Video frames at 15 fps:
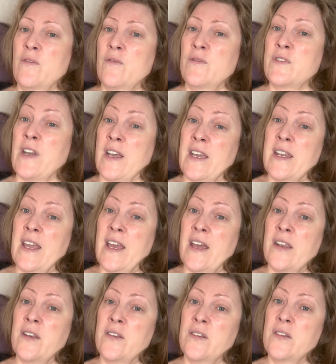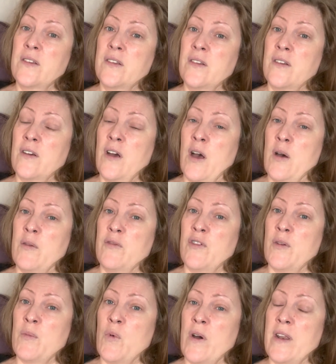secondhand
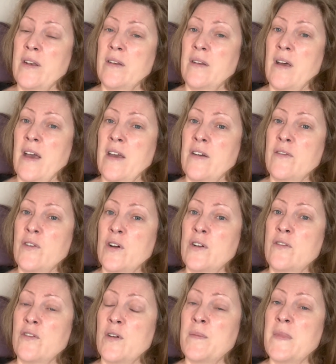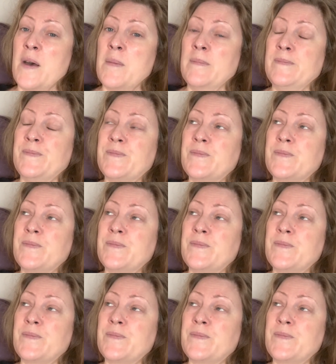from what I have heard from them.